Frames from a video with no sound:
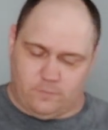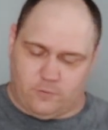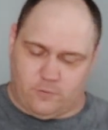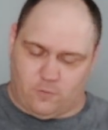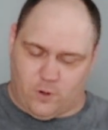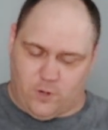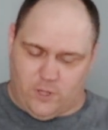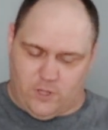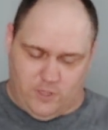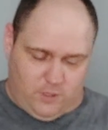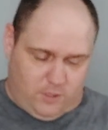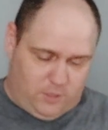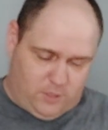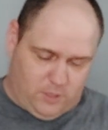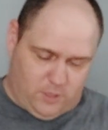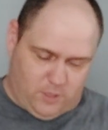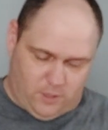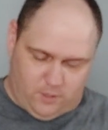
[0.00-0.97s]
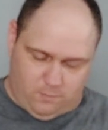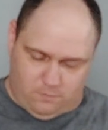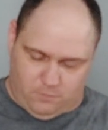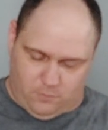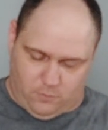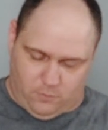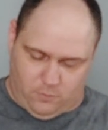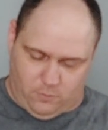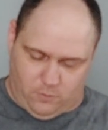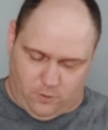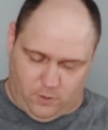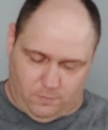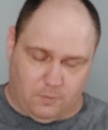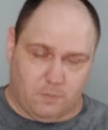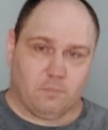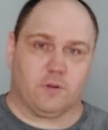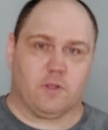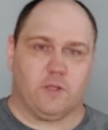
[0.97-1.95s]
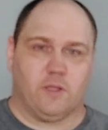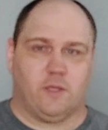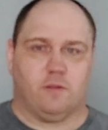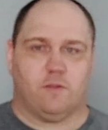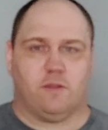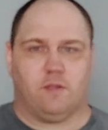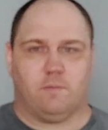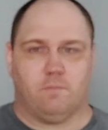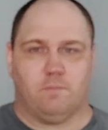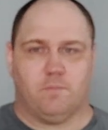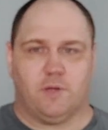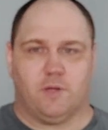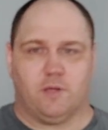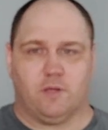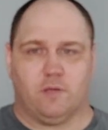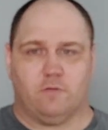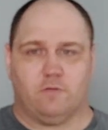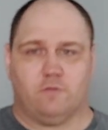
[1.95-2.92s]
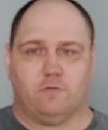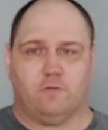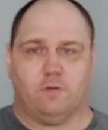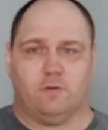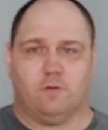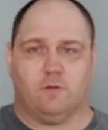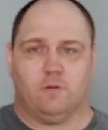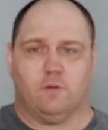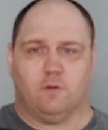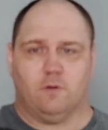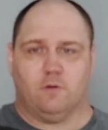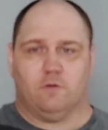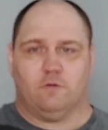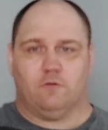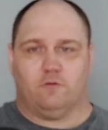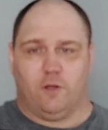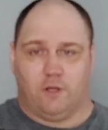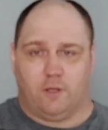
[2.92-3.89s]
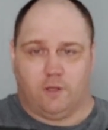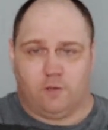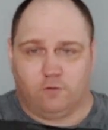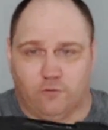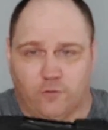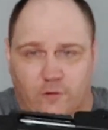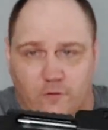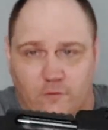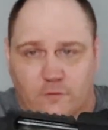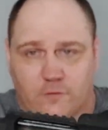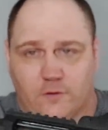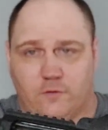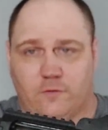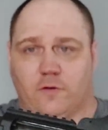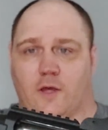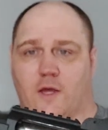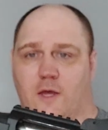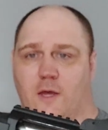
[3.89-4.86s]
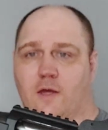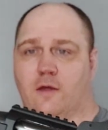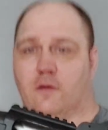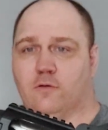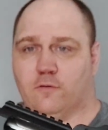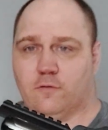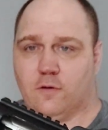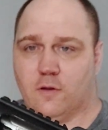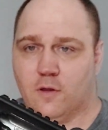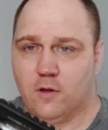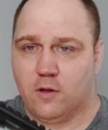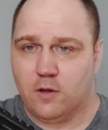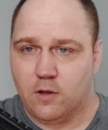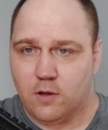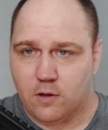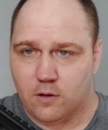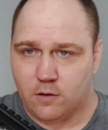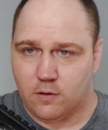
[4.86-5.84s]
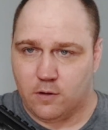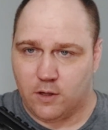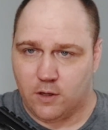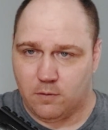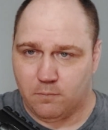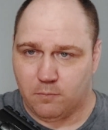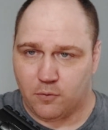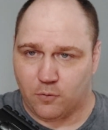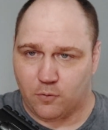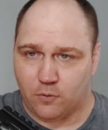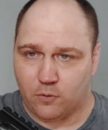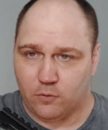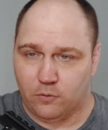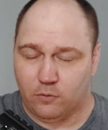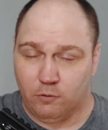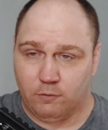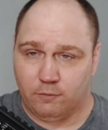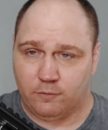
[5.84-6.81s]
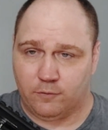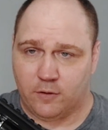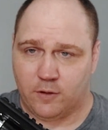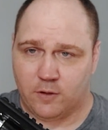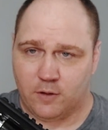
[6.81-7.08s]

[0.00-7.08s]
3, and probably the biggest change, is this has the improved